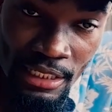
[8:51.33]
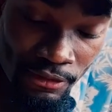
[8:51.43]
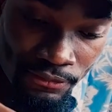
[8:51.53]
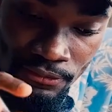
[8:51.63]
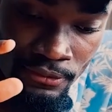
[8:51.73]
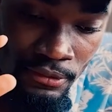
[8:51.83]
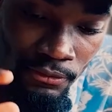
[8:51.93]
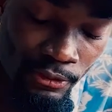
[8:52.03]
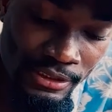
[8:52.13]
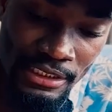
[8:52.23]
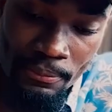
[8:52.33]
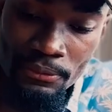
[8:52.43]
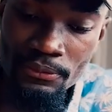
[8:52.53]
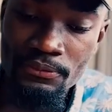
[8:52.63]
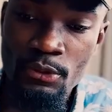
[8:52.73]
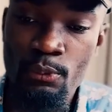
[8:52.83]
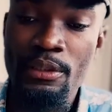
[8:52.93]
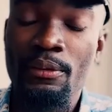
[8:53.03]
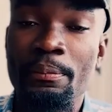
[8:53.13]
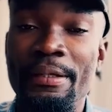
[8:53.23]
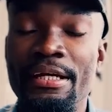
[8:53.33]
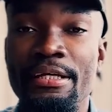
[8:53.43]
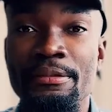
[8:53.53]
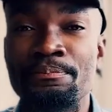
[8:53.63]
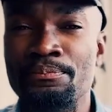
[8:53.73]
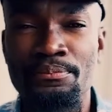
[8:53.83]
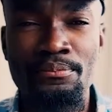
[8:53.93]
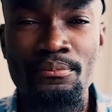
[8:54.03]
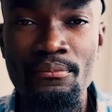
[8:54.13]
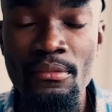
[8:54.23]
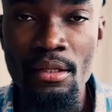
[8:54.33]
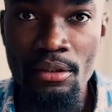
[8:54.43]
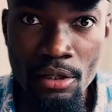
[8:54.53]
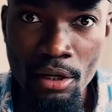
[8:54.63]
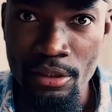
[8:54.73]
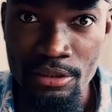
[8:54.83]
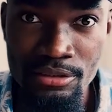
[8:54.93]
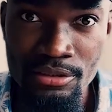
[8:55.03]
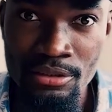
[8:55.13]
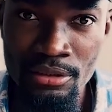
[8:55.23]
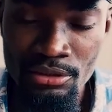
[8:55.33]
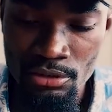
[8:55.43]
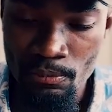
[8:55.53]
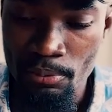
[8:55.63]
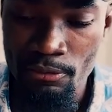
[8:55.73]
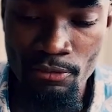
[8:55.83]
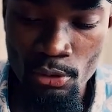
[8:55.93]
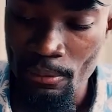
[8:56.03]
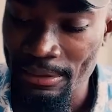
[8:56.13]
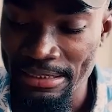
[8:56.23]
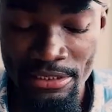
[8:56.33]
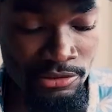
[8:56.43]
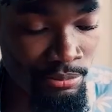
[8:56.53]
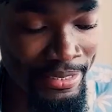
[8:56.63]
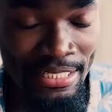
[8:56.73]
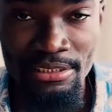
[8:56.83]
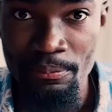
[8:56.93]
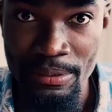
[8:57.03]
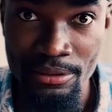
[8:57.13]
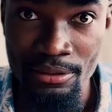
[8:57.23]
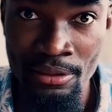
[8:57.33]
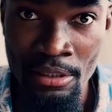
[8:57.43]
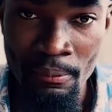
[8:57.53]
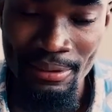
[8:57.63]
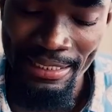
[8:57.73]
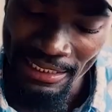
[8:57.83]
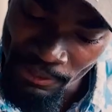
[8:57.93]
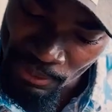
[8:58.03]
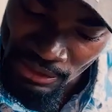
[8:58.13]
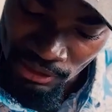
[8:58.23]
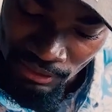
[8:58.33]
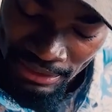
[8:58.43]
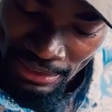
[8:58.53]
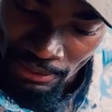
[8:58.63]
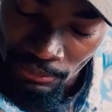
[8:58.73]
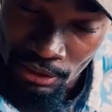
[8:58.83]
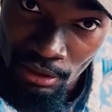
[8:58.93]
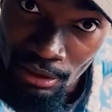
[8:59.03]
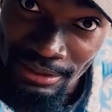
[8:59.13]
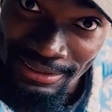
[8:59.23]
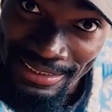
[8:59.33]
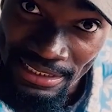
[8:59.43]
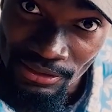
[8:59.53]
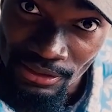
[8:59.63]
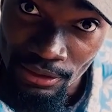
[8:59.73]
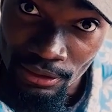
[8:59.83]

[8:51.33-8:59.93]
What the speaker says: If, for example, we were paying cars to perform and take us from A to B, but 80% of the time the car didn't get us